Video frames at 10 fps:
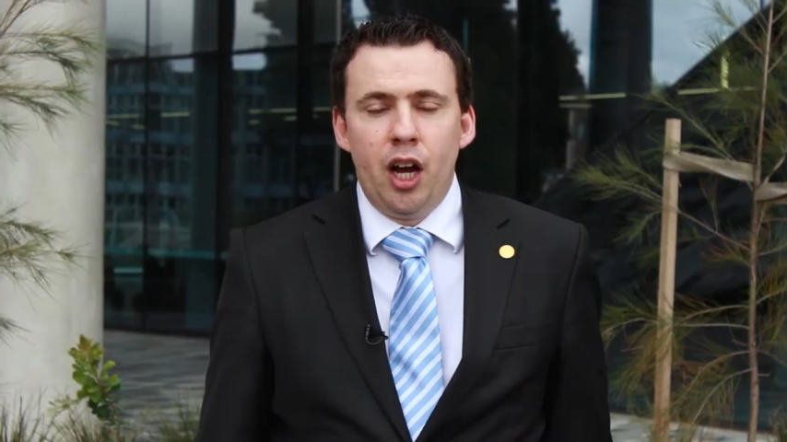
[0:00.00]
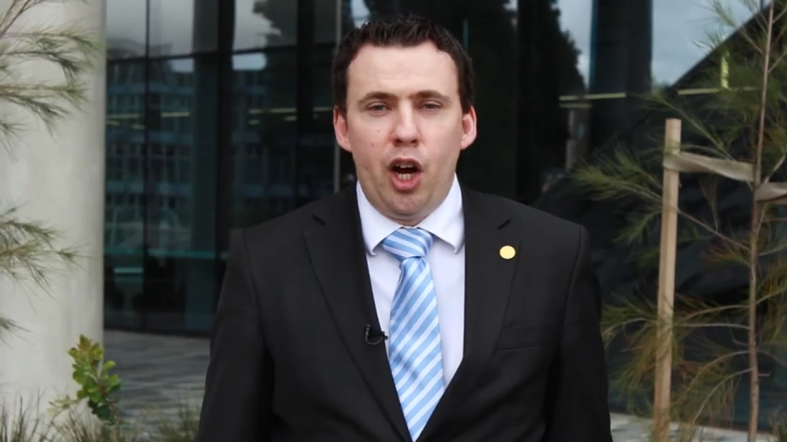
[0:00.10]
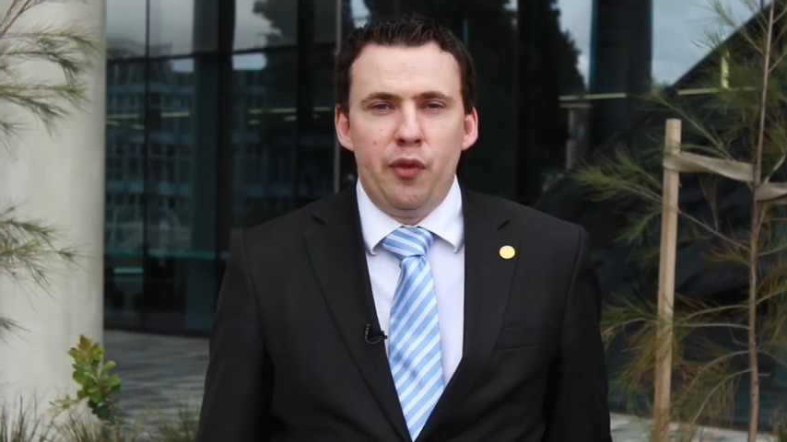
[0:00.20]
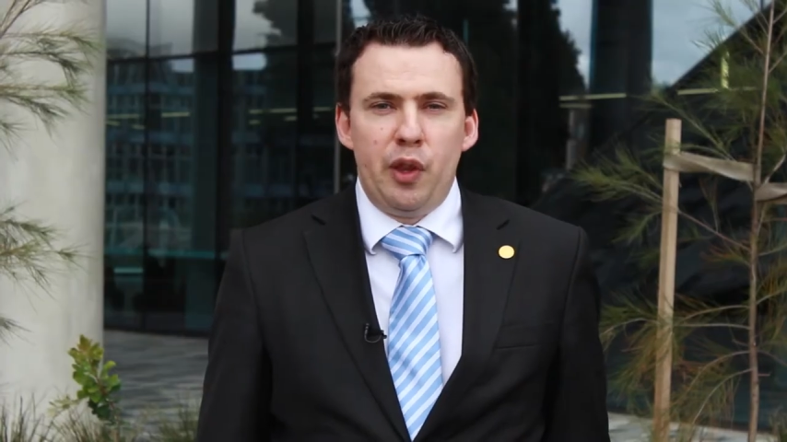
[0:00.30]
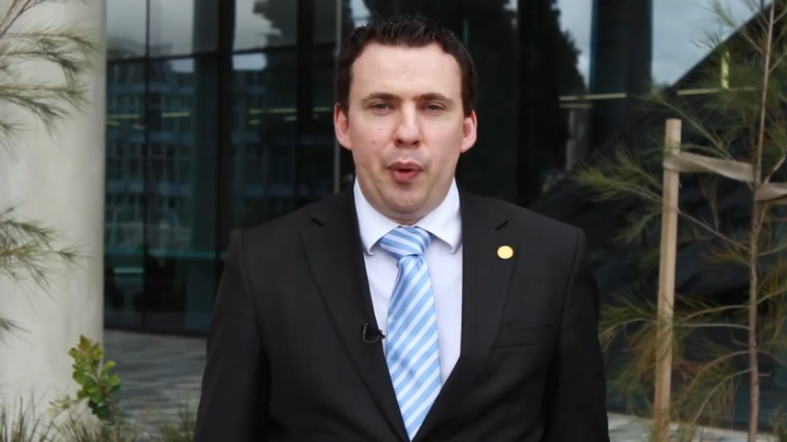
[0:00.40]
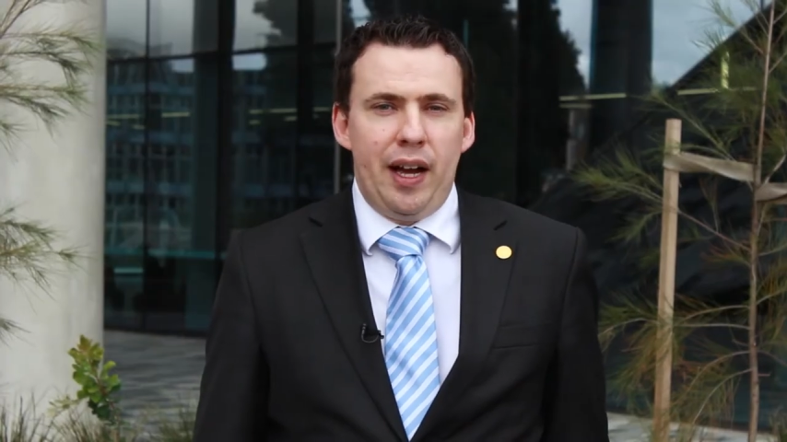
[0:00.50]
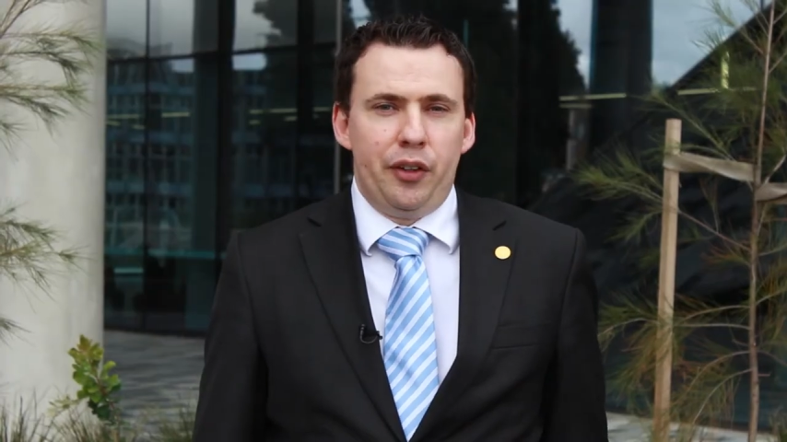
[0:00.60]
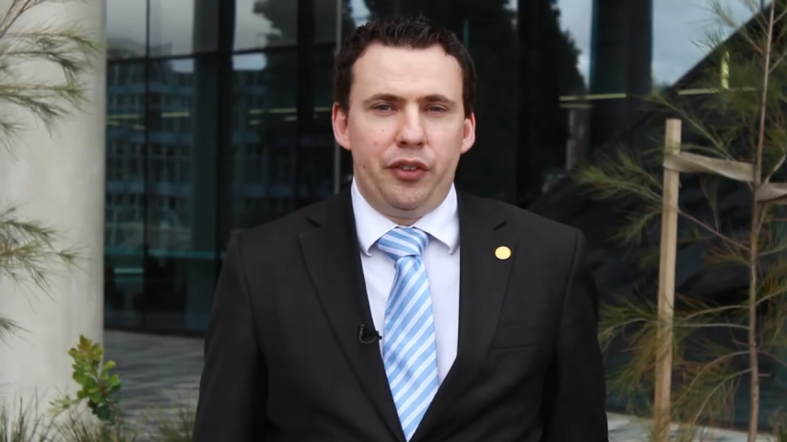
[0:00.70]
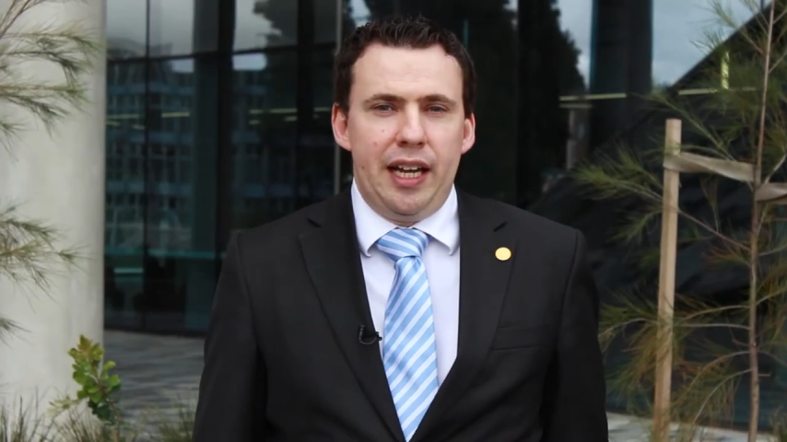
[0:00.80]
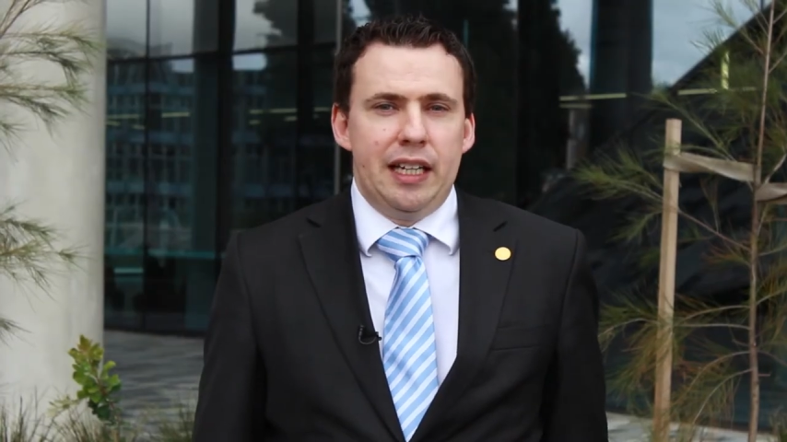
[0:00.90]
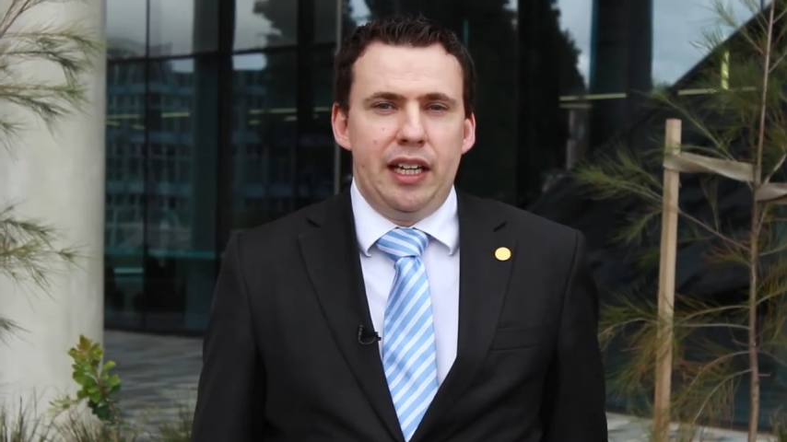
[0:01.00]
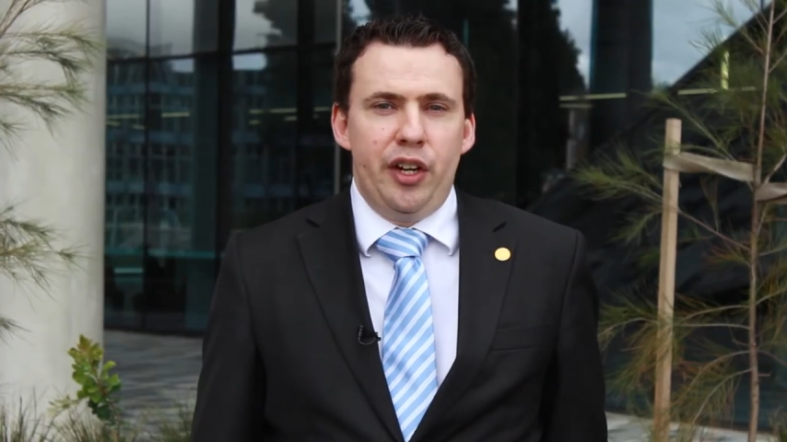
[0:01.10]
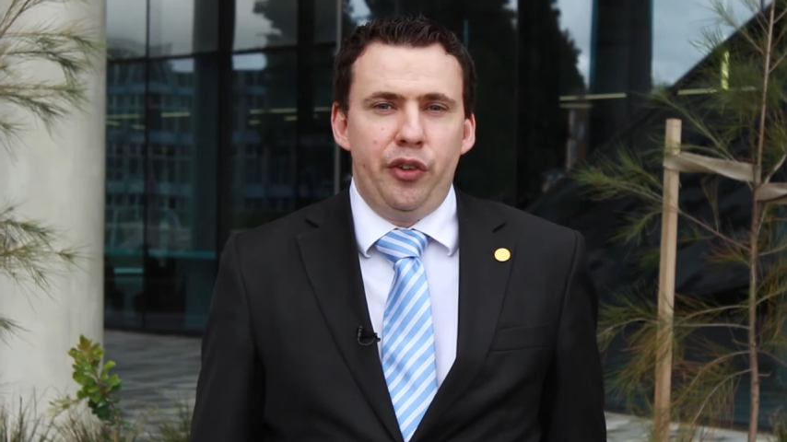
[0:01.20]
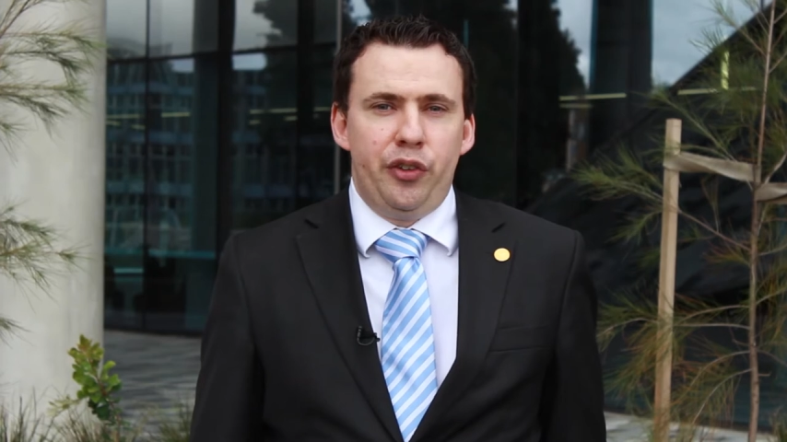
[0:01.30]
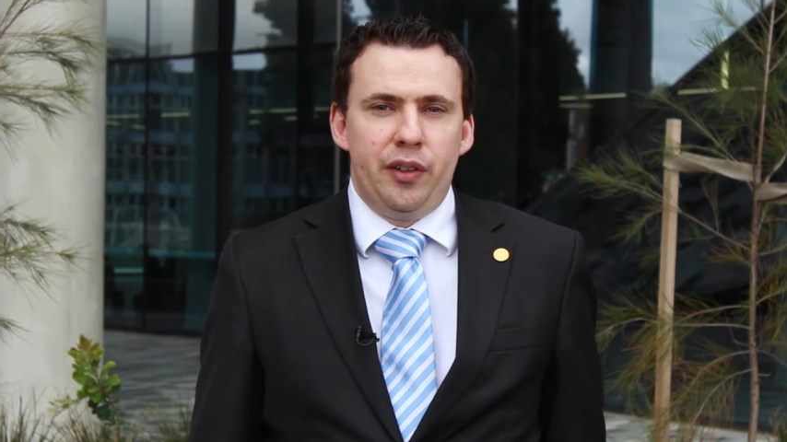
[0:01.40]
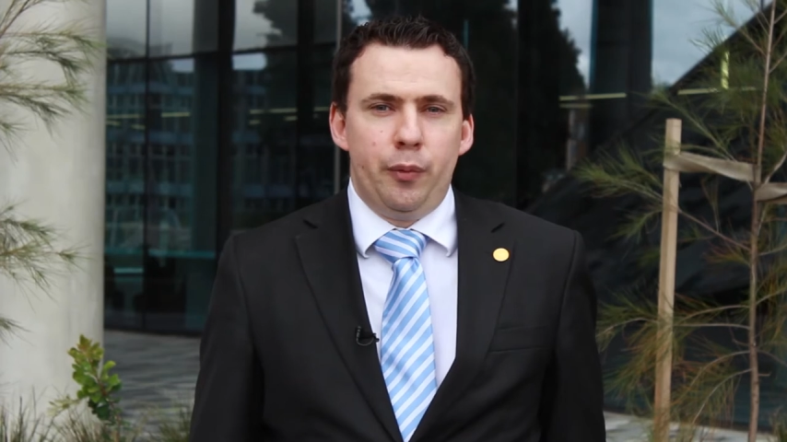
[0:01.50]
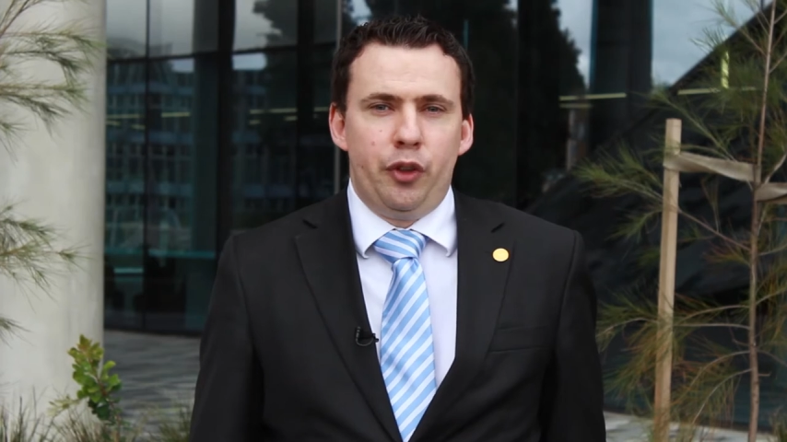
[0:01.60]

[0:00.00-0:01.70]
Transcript: over the past 8 years,